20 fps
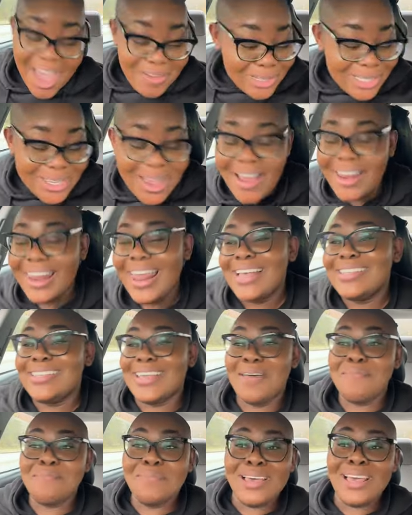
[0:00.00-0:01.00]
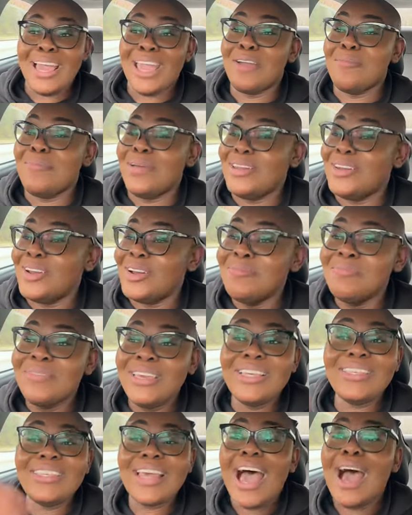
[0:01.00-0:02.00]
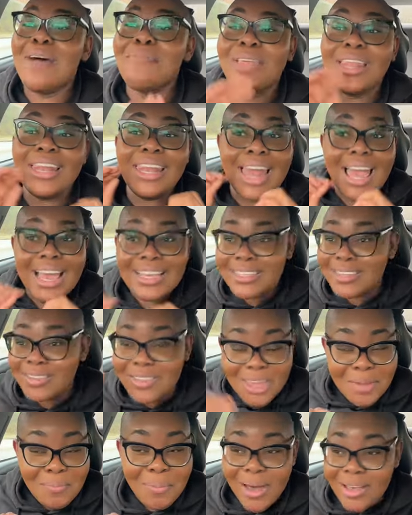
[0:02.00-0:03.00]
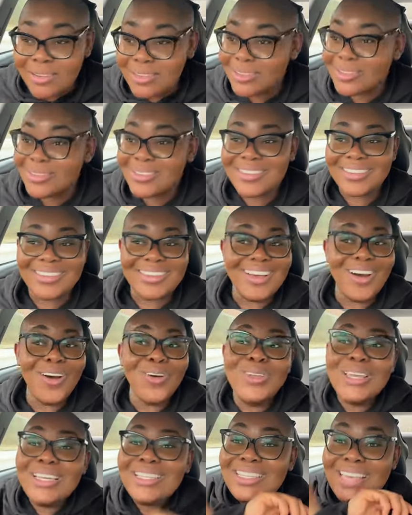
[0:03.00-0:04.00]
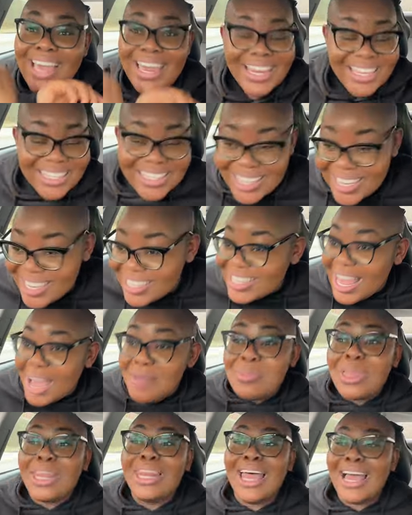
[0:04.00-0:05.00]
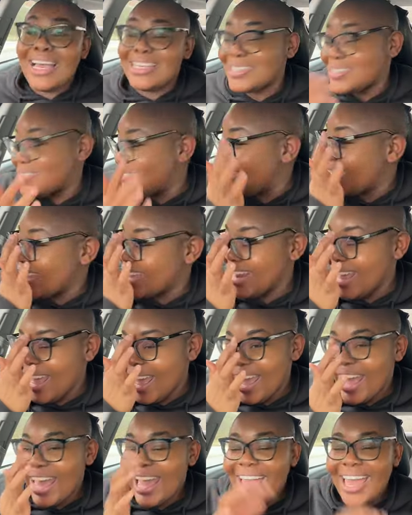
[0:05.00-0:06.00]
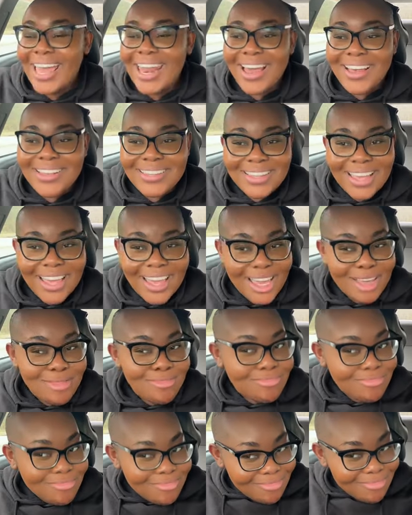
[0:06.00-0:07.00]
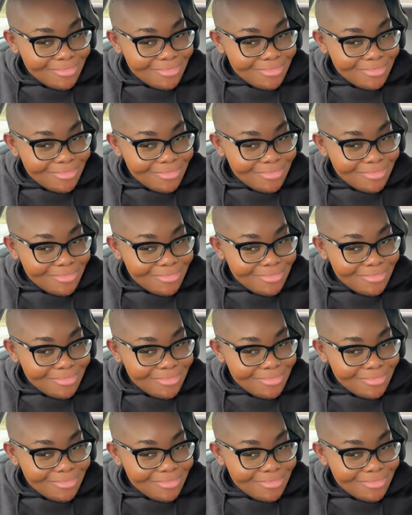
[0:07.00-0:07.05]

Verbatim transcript: Avatar Last Airbender. He said, I'm the last of the apostles. Only ten exist. I'm the last one. And I was like,